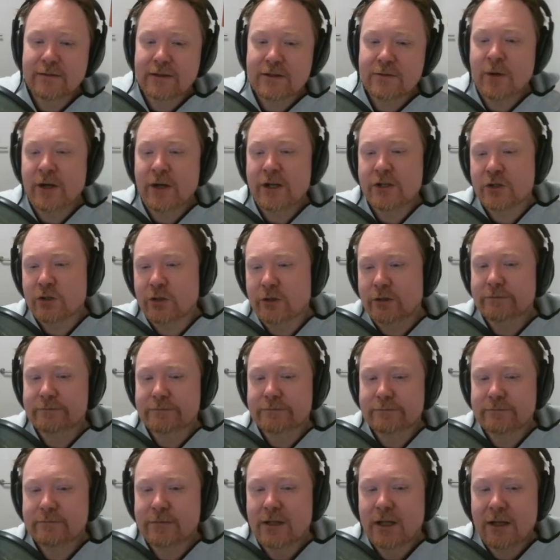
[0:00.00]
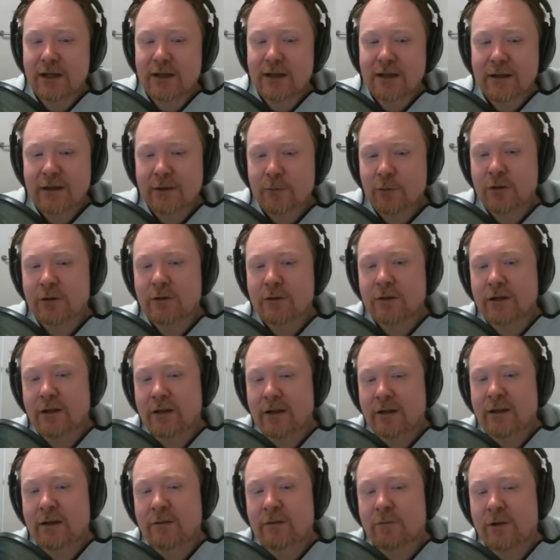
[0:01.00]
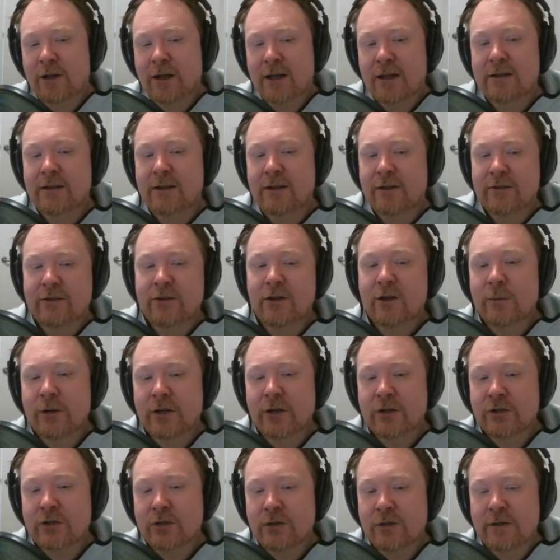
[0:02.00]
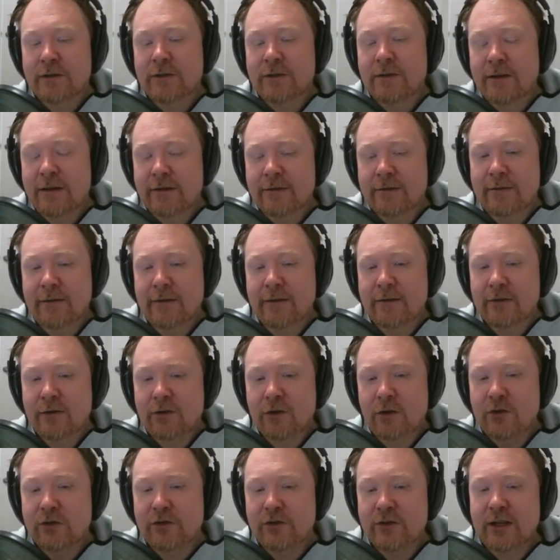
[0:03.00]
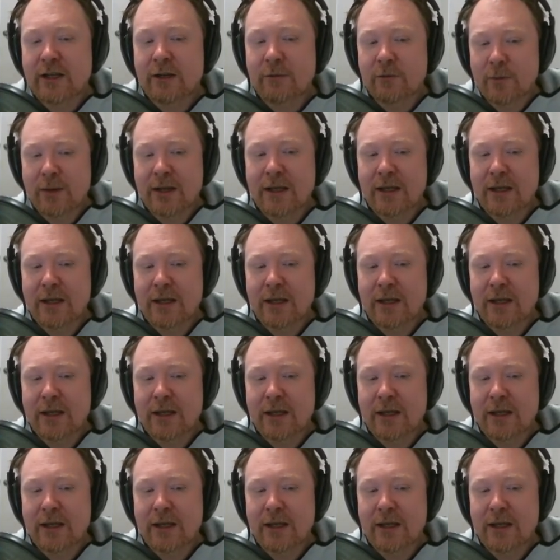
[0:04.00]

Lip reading: it's my shot. Well, in reality, it's not my shot. There's a huge team of